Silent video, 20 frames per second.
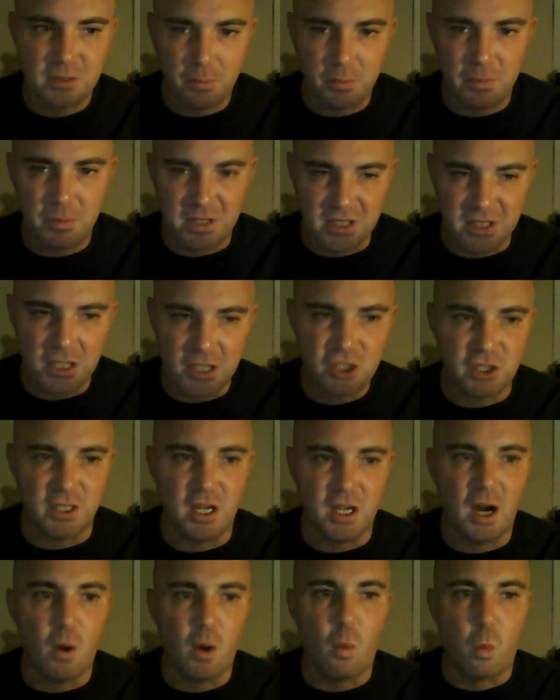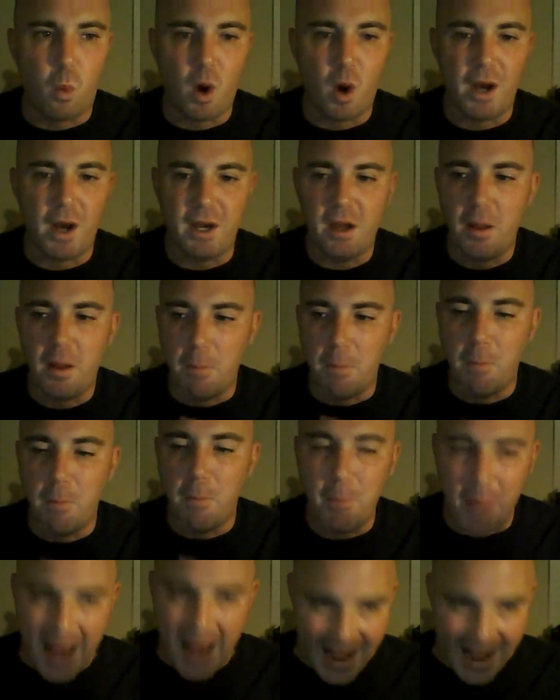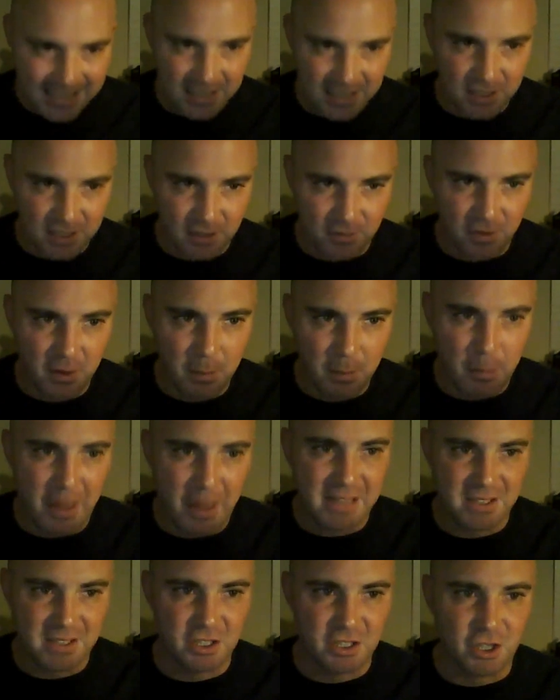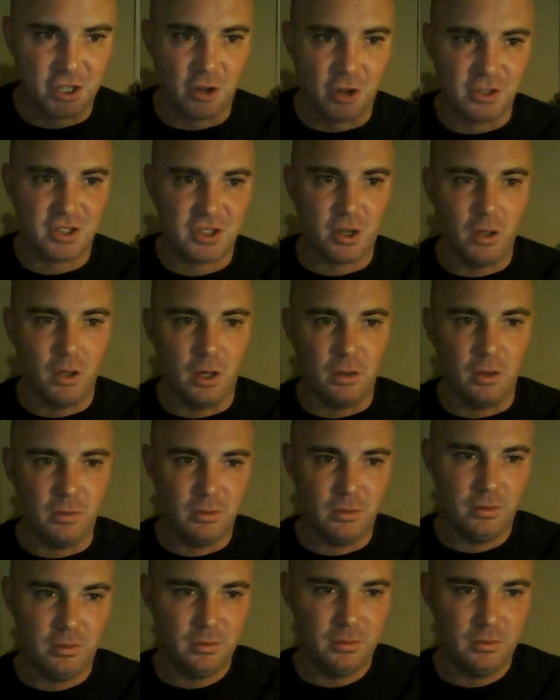essentially one massive bass guitar solo,